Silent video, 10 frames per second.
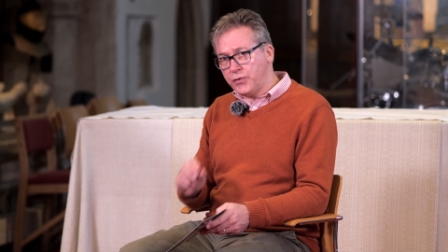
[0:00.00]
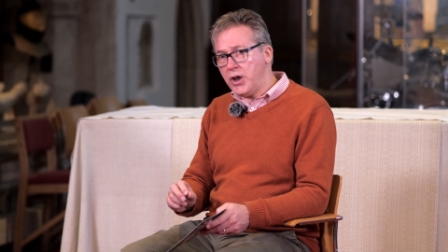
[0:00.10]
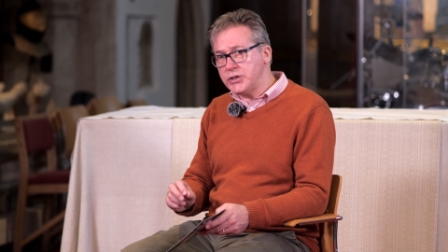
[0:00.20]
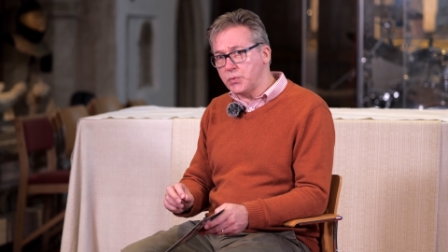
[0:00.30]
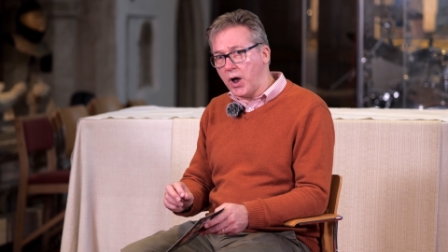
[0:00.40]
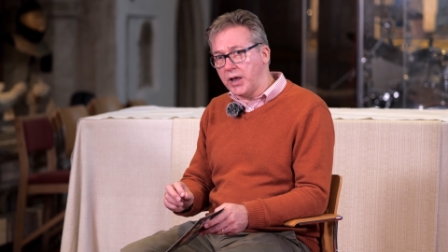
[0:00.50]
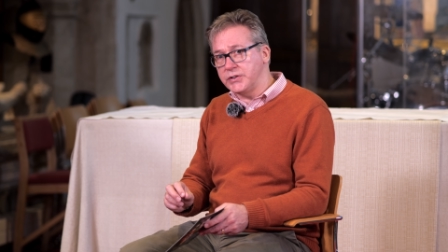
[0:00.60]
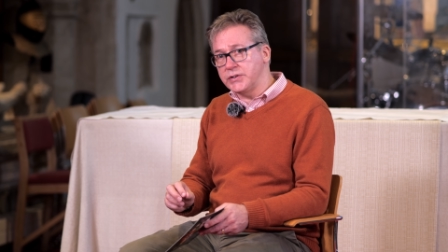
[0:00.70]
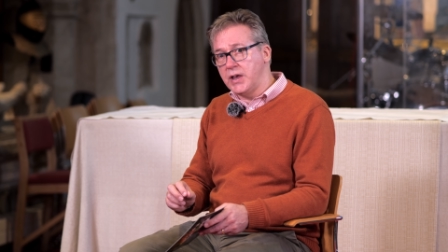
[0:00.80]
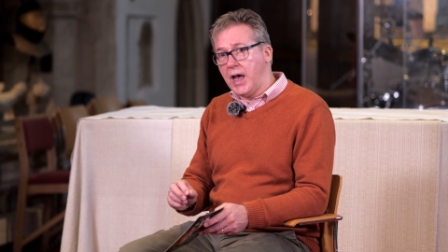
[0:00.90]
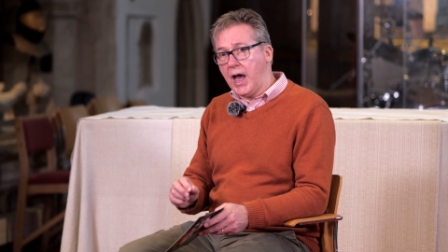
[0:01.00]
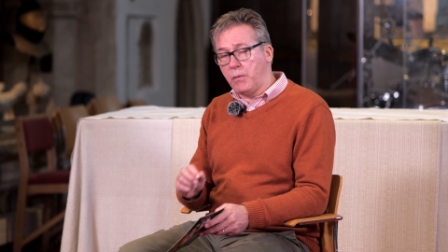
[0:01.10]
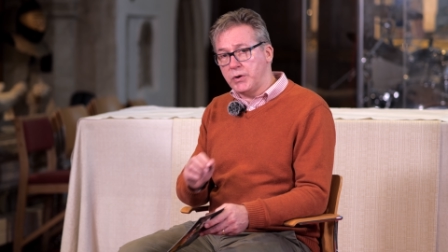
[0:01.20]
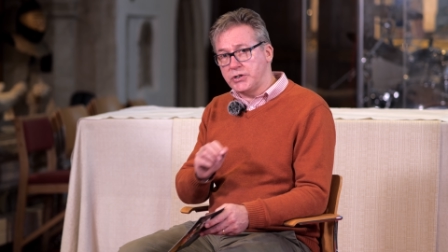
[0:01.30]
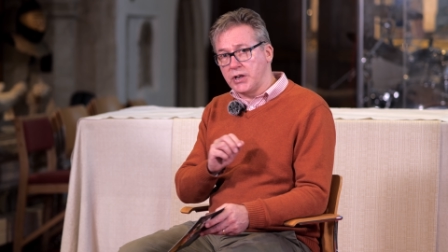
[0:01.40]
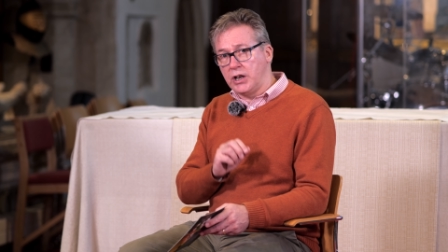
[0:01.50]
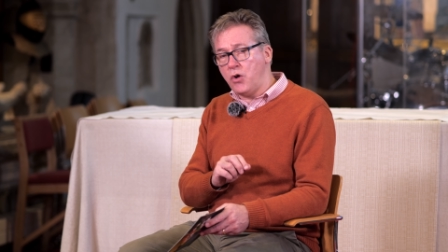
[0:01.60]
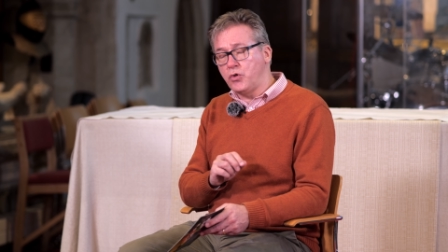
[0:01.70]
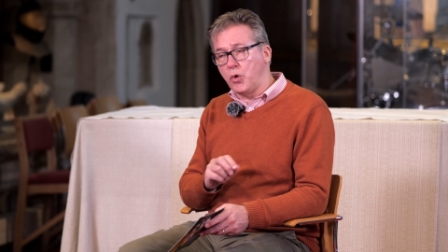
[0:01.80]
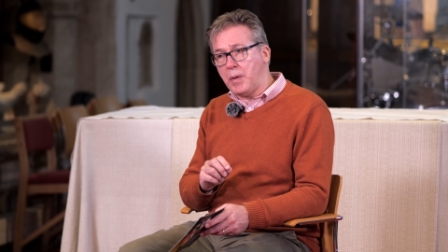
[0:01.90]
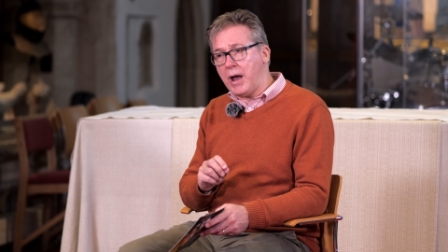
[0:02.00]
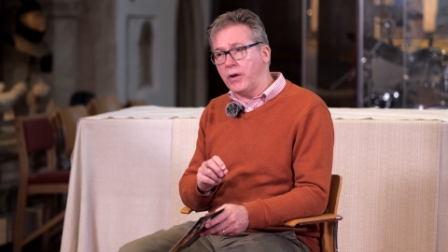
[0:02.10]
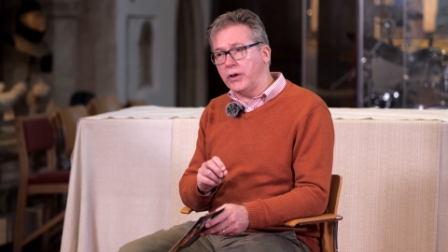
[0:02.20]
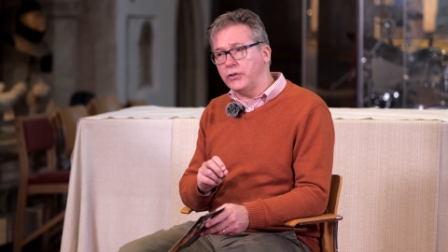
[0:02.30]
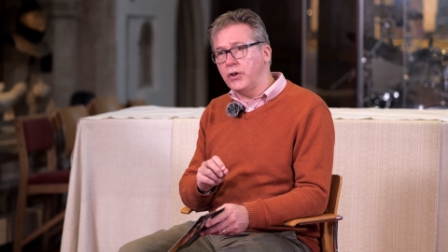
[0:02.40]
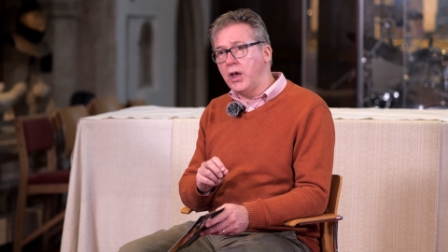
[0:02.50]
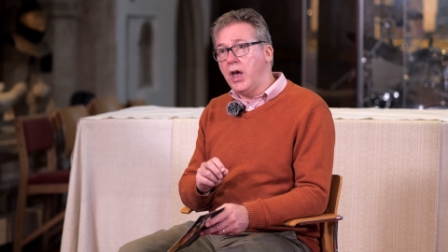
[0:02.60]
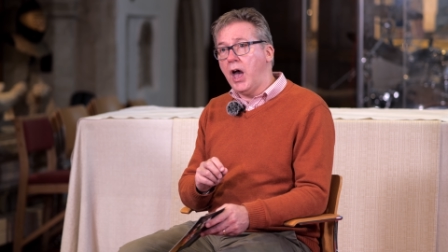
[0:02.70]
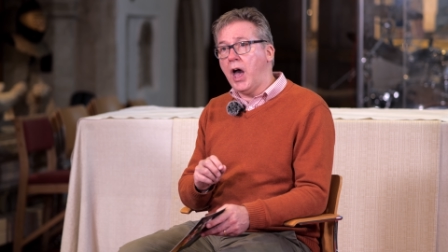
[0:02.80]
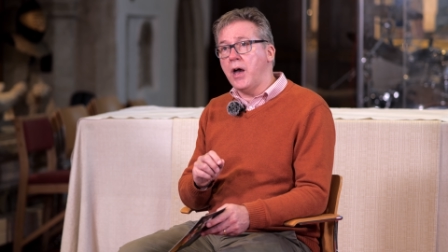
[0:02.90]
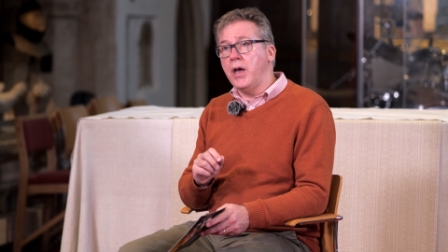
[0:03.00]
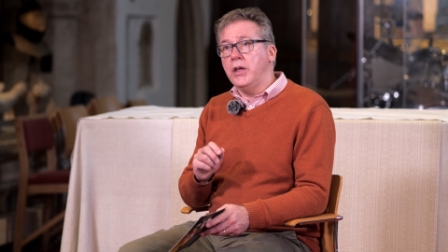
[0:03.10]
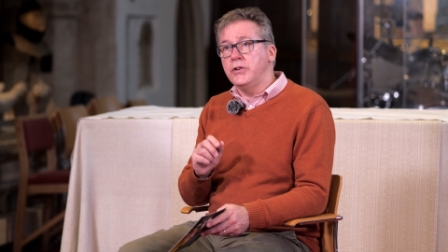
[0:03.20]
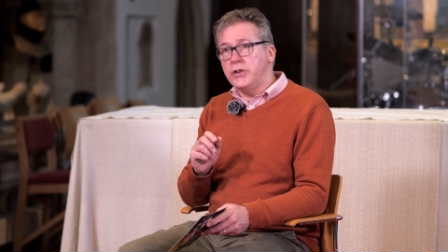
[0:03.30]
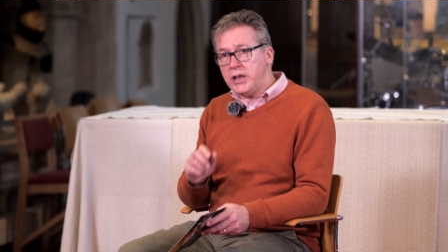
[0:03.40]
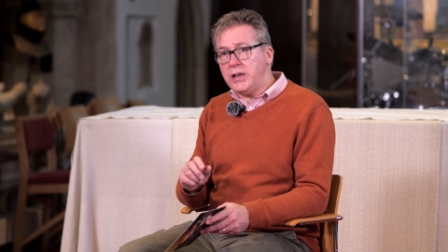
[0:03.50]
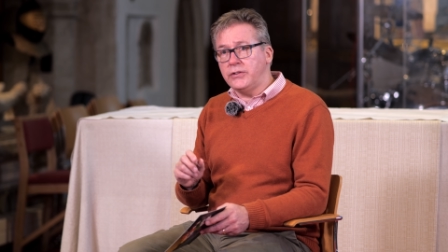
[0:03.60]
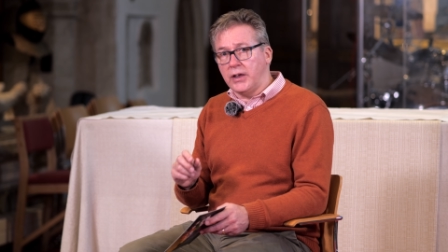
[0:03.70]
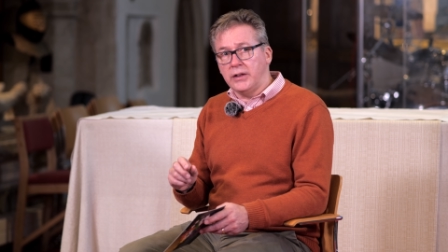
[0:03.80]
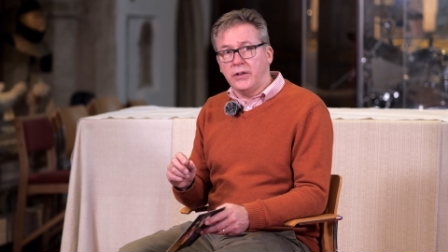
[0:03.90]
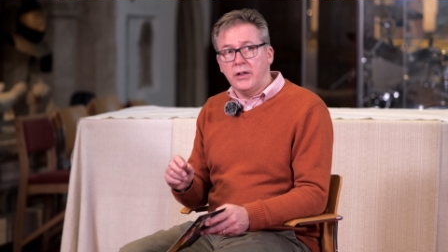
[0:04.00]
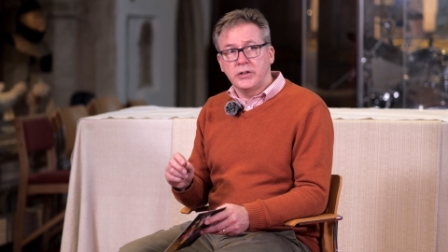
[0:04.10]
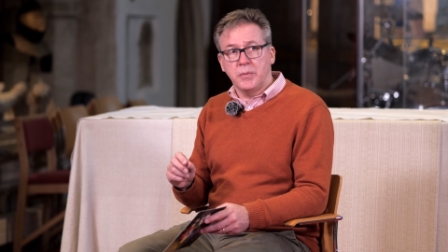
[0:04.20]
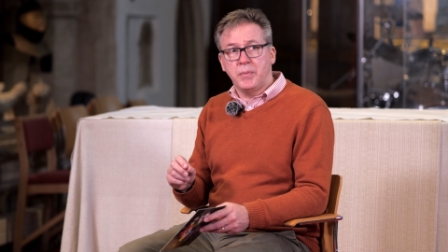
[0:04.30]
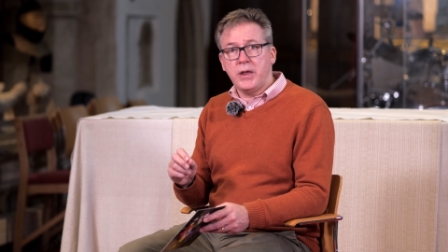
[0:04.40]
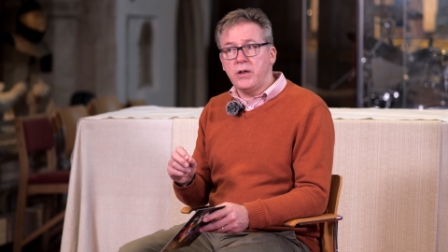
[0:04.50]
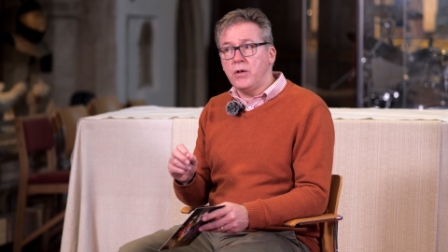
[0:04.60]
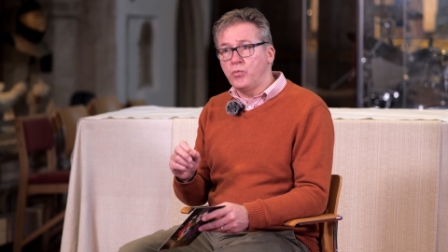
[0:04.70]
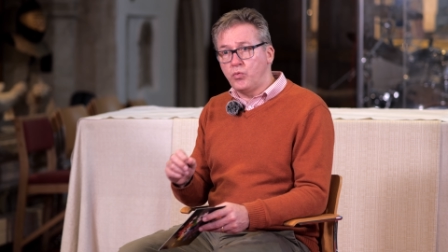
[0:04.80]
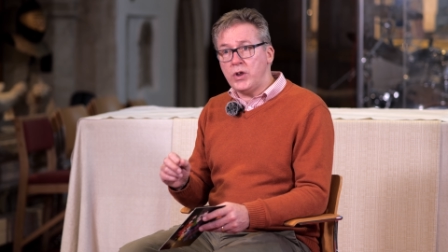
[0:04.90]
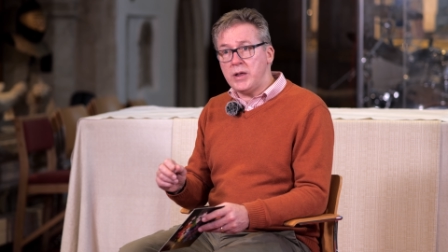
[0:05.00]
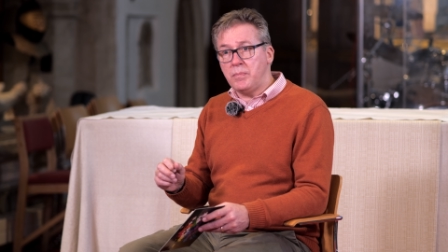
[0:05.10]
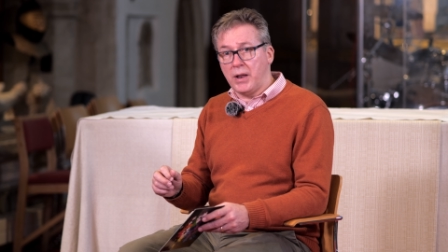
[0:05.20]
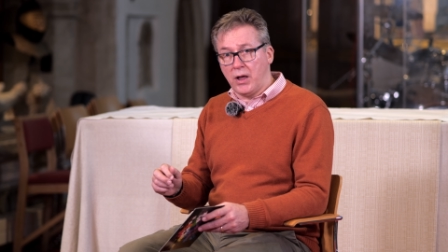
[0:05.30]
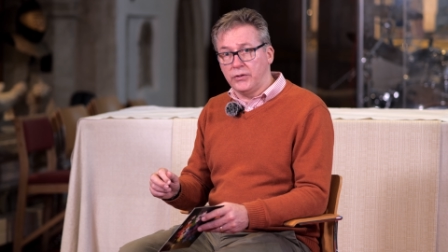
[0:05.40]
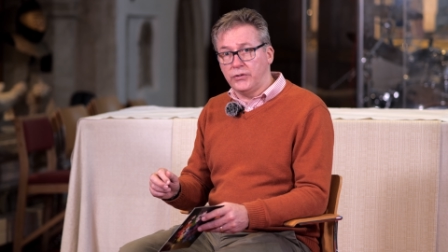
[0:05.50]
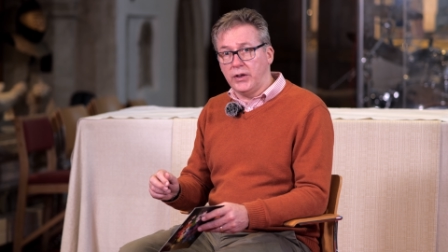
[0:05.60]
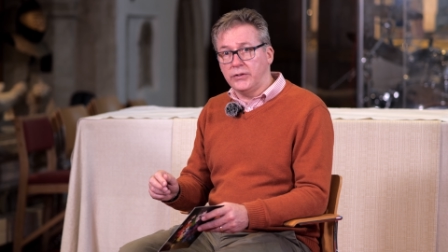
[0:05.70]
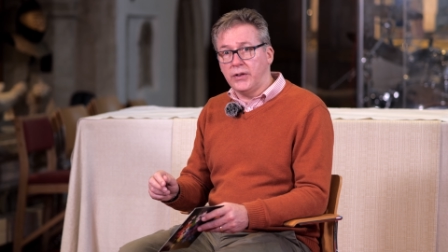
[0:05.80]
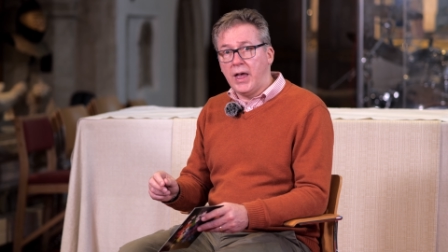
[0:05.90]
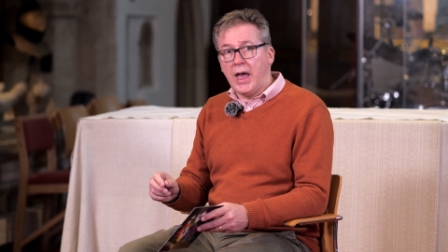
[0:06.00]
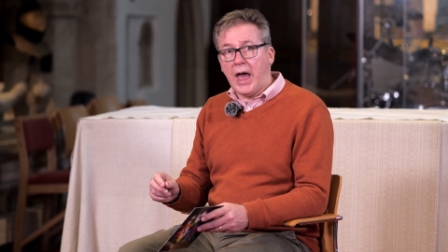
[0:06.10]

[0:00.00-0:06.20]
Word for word: Frideswide's, uh, which is a local parish, uh, needed to be replanted.